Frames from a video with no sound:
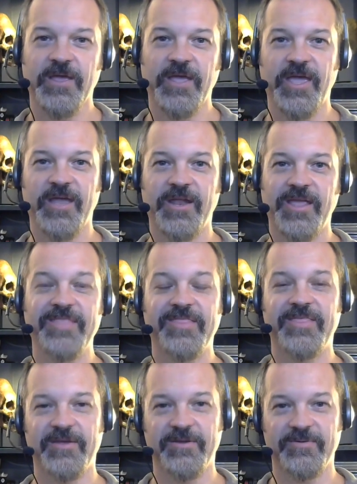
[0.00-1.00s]
And
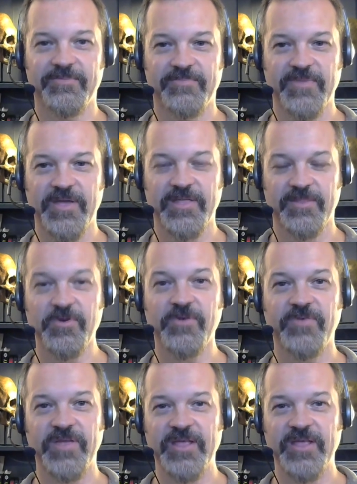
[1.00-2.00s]
in the
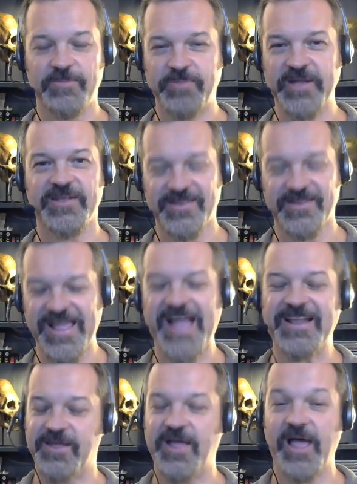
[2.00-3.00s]
movie, they depicted
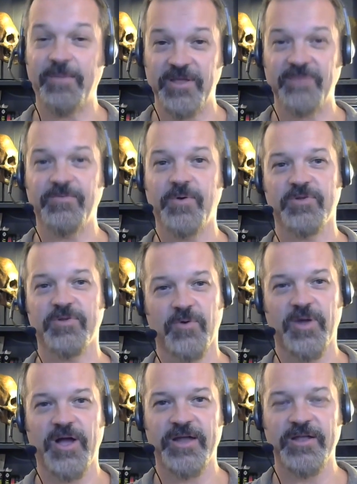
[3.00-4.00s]
exactly, I believe, what was
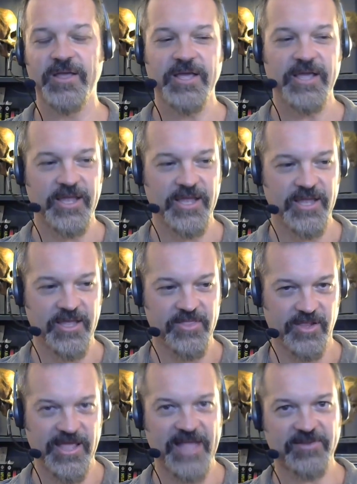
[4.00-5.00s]
going on
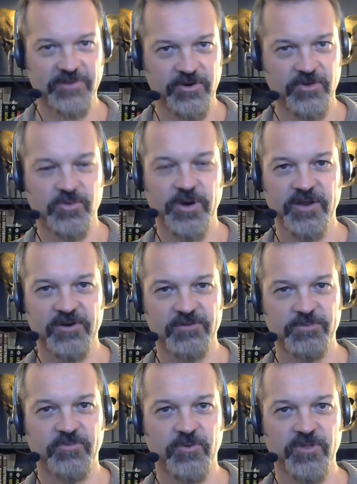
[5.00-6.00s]
in the last 120 years
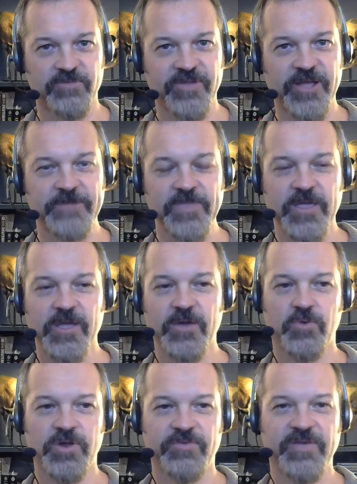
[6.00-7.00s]
before the flood,
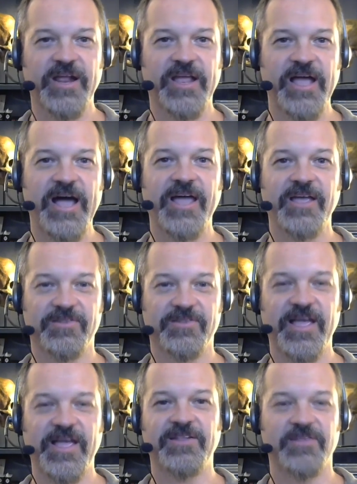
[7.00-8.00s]
where you've got a
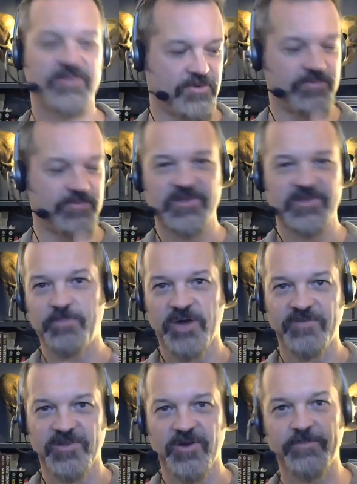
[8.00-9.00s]
scientist who's missing
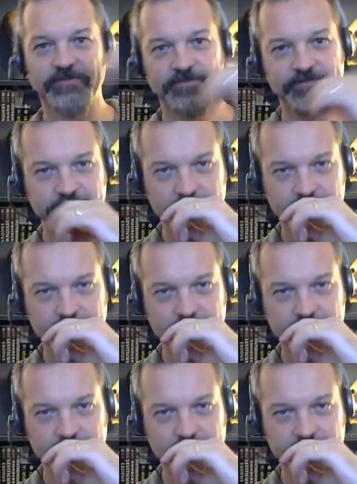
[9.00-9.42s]
part of his arm.